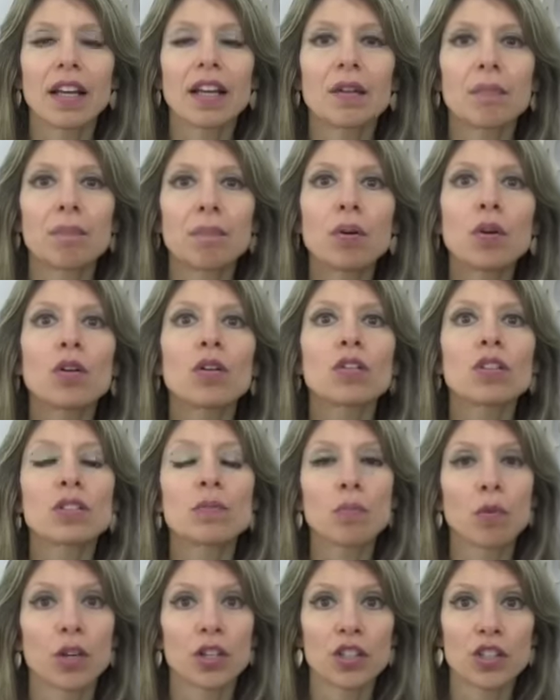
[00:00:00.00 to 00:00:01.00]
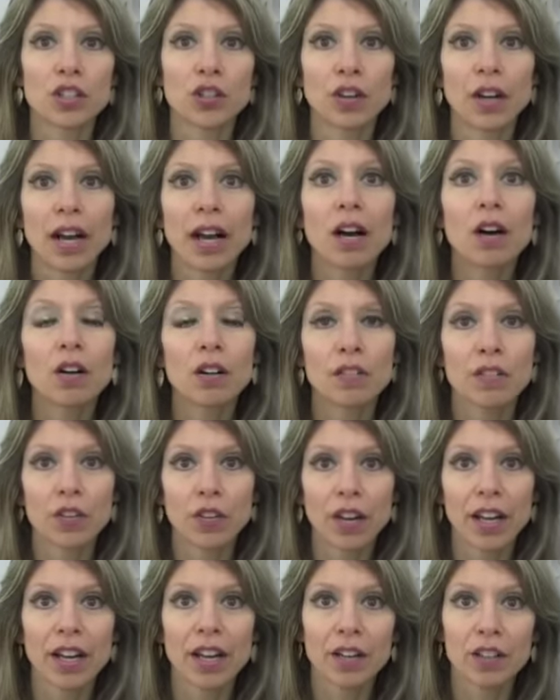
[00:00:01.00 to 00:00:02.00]
It pulls moisture out of
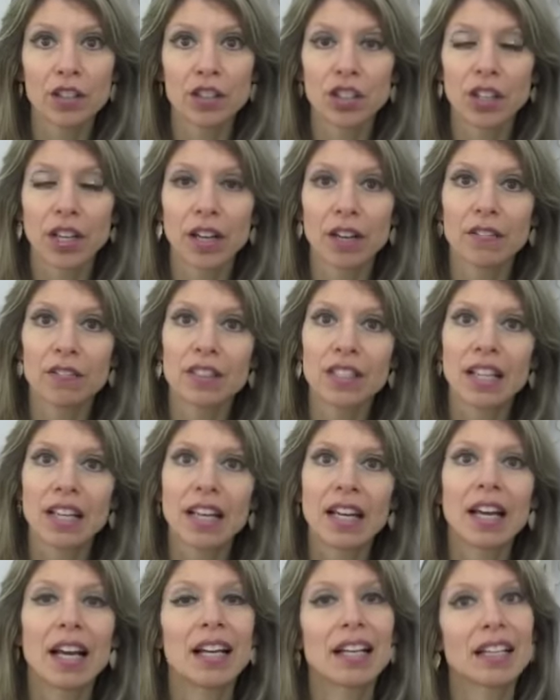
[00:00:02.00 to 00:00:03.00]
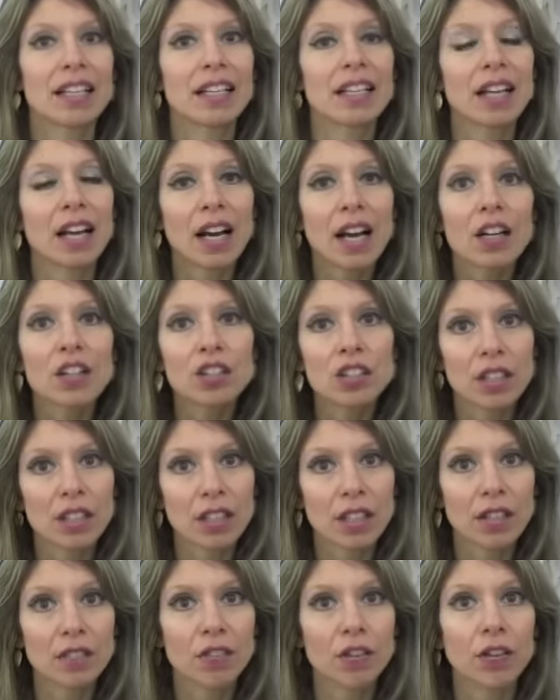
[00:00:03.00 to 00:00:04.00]
your hair shaft and it can actually
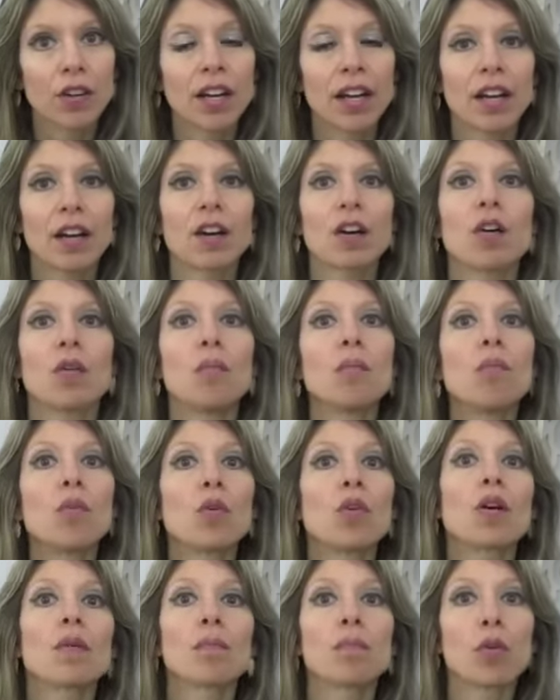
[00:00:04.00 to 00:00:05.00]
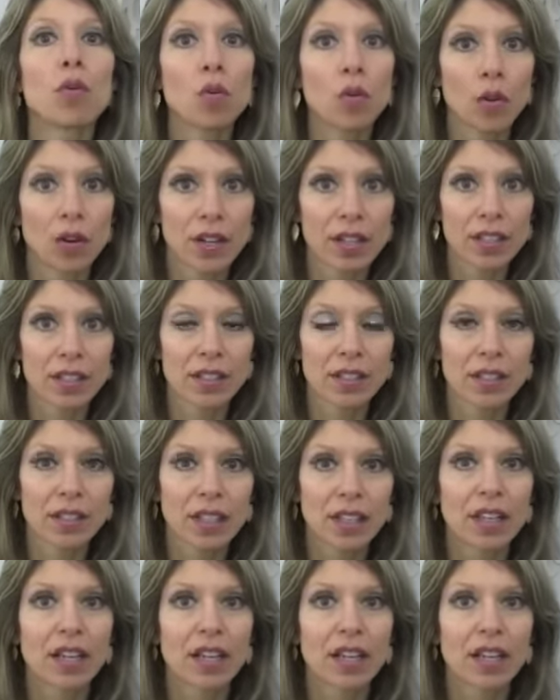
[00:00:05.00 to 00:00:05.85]
leave your hair more porous.